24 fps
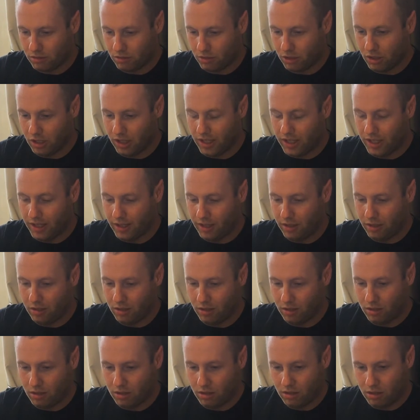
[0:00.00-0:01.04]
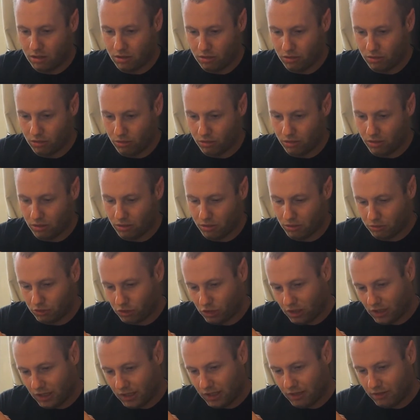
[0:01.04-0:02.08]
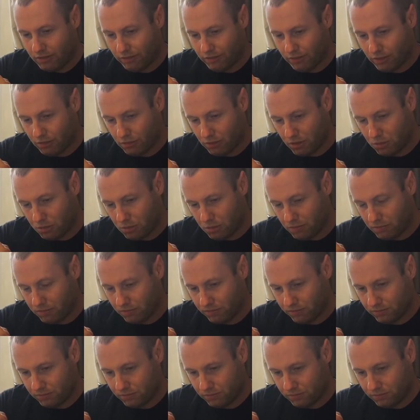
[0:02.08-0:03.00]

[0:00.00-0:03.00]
the right length that we want.